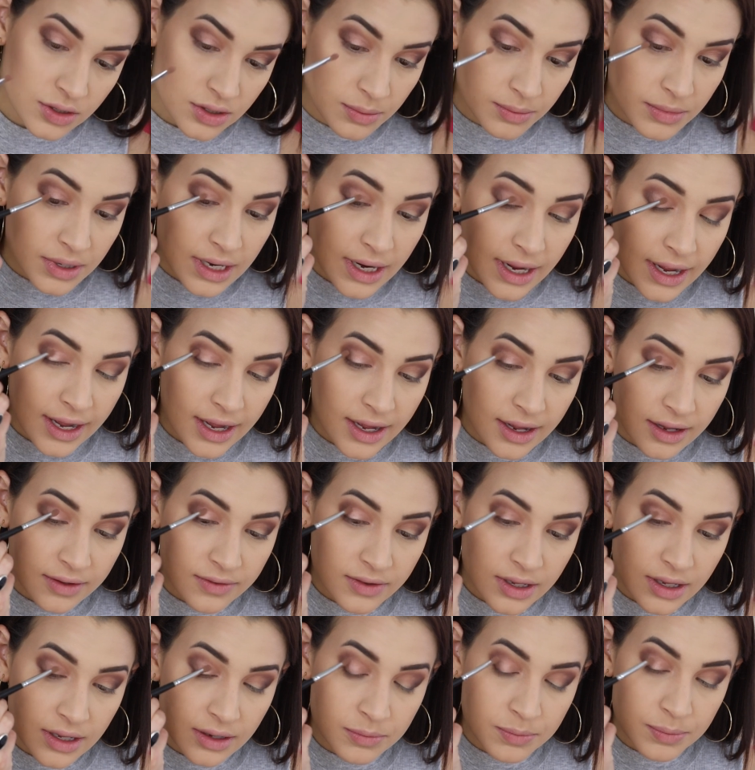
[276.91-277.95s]
So I'm gonna have
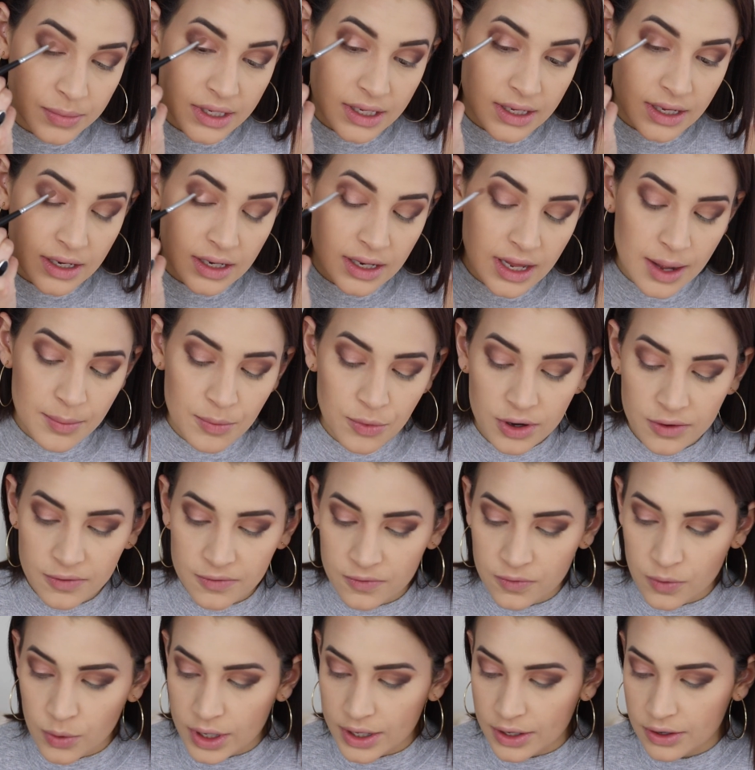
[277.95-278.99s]
it be a lot more
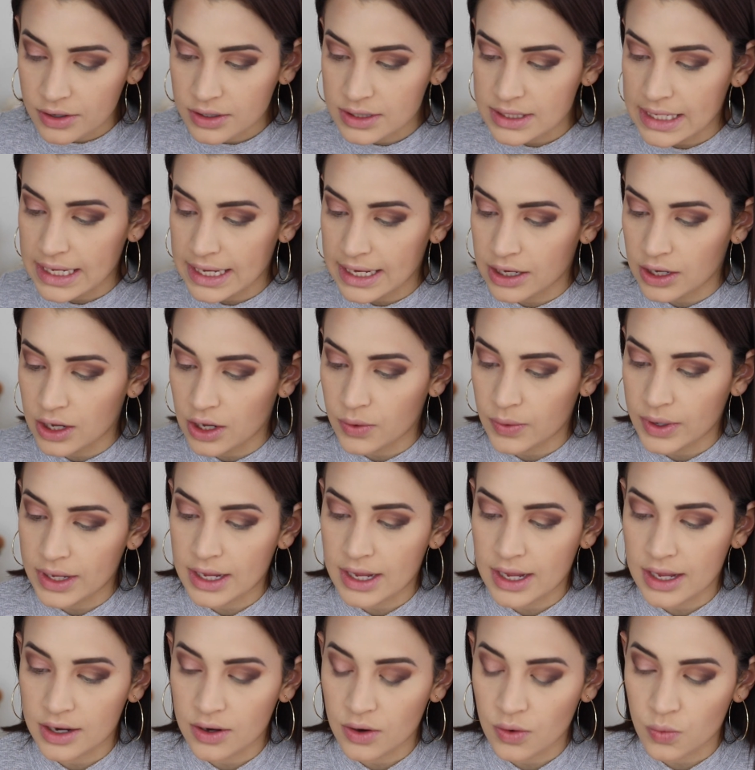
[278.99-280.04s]
foiled and go
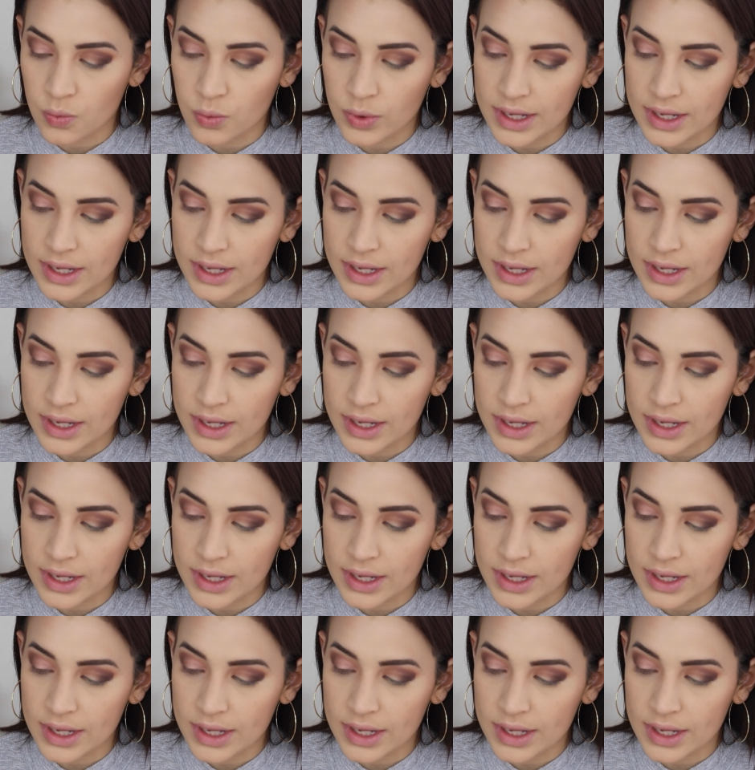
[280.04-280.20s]
in